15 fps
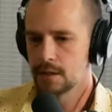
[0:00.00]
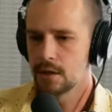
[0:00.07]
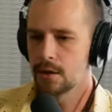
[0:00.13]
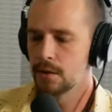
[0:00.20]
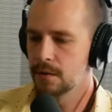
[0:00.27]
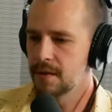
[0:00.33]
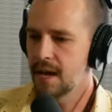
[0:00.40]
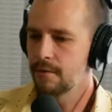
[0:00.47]

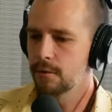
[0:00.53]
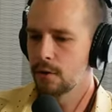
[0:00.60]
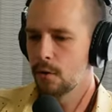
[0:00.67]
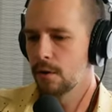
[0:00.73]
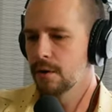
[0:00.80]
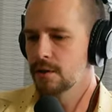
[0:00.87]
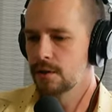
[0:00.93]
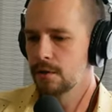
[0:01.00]
So they have a
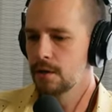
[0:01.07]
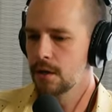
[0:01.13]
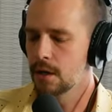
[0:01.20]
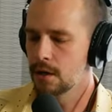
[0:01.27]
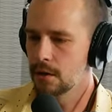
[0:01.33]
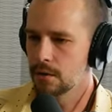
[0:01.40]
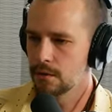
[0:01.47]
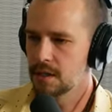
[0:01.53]
recording
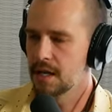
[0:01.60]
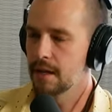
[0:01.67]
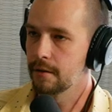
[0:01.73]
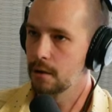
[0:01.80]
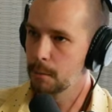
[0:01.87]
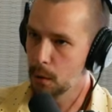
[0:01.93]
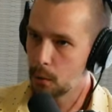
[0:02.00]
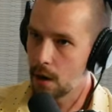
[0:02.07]
studio
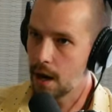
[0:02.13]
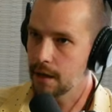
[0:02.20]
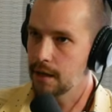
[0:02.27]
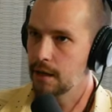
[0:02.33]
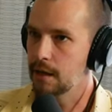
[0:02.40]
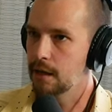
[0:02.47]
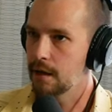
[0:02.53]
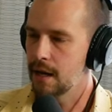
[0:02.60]
together in
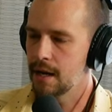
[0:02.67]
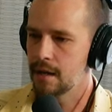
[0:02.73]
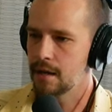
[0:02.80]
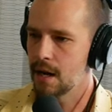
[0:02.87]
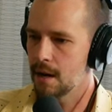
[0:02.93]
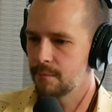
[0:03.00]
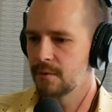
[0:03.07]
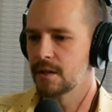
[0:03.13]
Milwaukee,
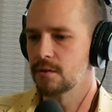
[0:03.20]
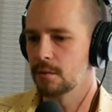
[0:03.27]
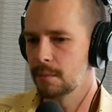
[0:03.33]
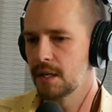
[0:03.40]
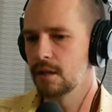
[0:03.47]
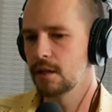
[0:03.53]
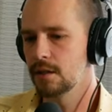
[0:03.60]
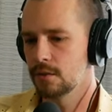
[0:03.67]
and I'm friends with
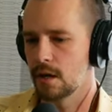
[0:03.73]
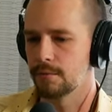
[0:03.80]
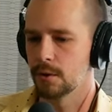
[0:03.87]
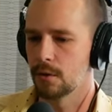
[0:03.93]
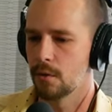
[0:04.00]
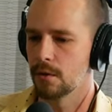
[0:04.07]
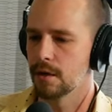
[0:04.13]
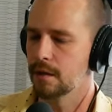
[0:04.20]
Billy, so I've
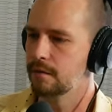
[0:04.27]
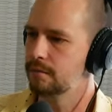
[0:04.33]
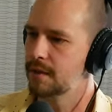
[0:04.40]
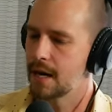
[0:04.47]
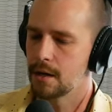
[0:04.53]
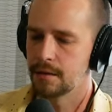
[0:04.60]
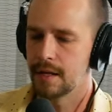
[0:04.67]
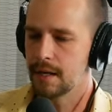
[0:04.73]
recorded
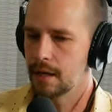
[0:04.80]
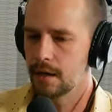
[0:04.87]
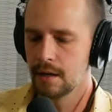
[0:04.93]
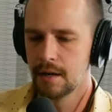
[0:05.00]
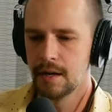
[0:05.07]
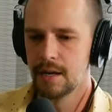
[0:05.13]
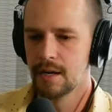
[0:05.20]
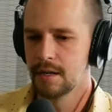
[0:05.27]
down there.
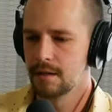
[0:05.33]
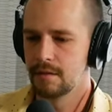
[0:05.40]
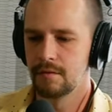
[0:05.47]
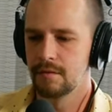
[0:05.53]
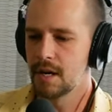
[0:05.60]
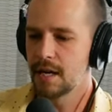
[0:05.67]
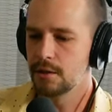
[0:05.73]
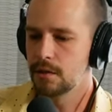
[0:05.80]

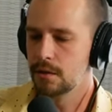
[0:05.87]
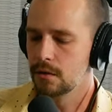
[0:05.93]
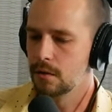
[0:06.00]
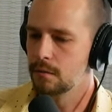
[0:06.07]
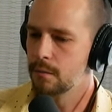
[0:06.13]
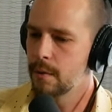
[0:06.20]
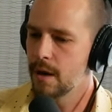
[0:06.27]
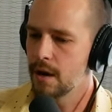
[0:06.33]
Nice
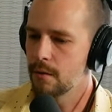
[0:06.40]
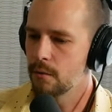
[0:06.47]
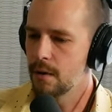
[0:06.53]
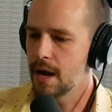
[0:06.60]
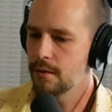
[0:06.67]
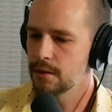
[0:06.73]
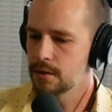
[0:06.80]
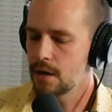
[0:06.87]
dude. But when
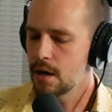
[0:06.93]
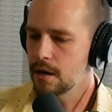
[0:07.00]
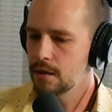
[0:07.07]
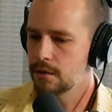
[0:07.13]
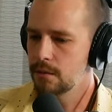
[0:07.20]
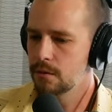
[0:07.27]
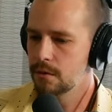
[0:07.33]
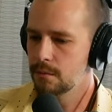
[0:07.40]
I was
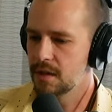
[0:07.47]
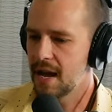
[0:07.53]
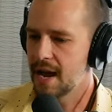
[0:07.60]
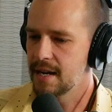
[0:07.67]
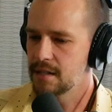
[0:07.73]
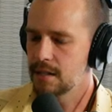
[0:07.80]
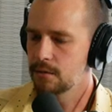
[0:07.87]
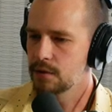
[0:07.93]
talking to him
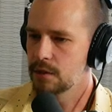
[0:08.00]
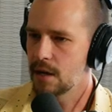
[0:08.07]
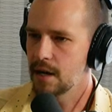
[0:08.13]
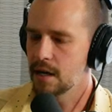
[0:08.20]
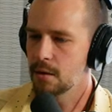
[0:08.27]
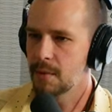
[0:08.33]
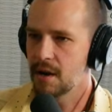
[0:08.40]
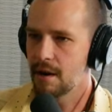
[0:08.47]
last, he was
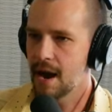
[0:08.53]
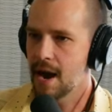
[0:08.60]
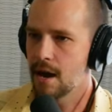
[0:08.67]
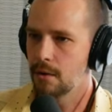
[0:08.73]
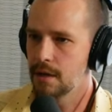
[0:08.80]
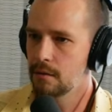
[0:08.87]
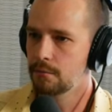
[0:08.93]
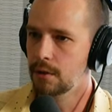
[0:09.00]
talking about
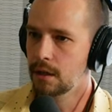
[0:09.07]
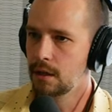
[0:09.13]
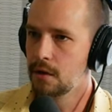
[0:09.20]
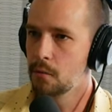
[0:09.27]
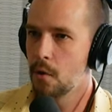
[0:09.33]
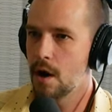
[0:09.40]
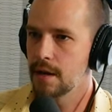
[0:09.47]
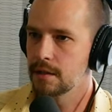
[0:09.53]
how he really
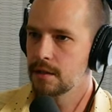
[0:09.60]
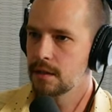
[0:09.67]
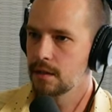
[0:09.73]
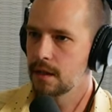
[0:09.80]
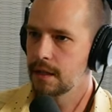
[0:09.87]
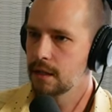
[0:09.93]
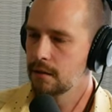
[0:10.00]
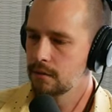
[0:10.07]
wants to
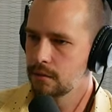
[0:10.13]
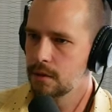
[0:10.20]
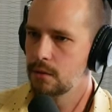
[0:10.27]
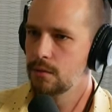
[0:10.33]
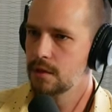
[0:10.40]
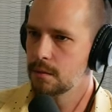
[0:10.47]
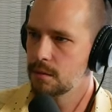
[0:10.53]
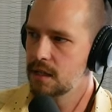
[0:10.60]
like
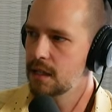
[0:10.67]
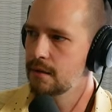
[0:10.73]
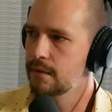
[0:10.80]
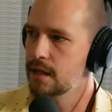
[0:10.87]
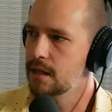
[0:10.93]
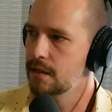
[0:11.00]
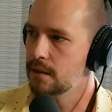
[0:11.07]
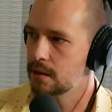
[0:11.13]
do some T
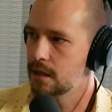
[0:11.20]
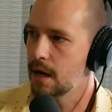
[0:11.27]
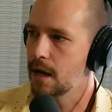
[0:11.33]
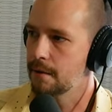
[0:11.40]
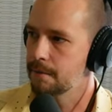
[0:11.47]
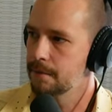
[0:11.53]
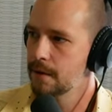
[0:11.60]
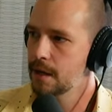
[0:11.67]
V
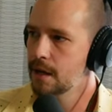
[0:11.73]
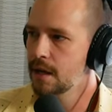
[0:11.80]
stuff.